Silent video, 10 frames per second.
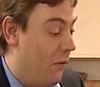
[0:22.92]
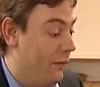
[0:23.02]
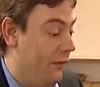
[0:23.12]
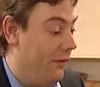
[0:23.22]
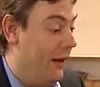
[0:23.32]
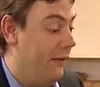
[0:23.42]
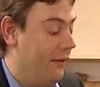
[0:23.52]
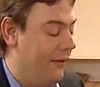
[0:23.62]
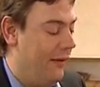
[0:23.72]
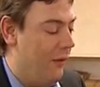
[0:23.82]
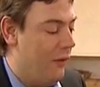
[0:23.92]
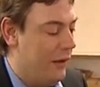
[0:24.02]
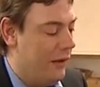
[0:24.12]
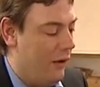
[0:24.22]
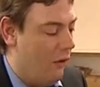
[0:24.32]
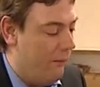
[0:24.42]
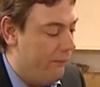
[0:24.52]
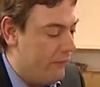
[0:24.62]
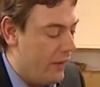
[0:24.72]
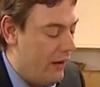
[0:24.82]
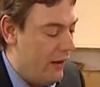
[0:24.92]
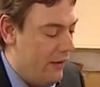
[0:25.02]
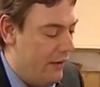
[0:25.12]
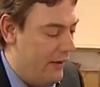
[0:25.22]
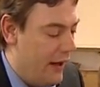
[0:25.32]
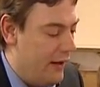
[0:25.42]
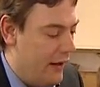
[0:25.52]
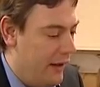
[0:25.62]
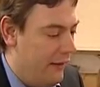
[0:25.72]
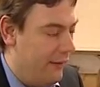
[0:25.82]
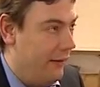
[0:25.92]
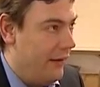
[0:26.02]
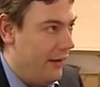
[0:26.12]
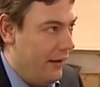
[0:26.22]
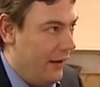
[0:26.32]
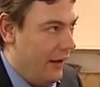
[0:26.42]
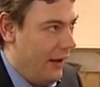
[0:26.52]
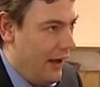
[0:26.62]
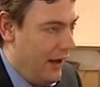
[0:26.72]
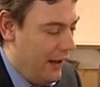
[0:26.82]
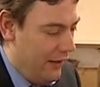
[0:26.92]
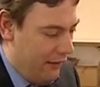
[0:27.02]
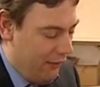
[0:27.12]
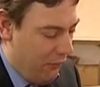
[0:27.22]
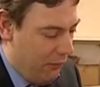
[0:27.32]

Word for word: most sense to say, well, you know, the data is in